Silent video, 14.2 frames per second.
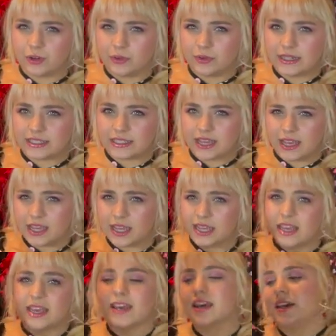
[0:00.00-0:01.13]
I want to say,
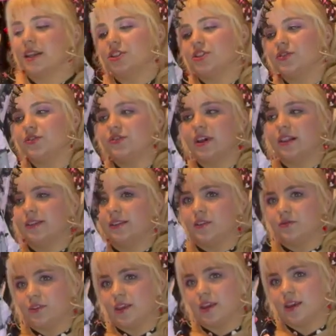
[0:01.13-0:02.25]
and I just fell in love
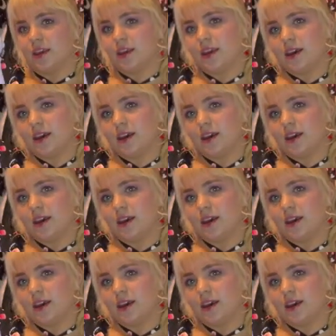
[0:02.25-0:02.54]
with it.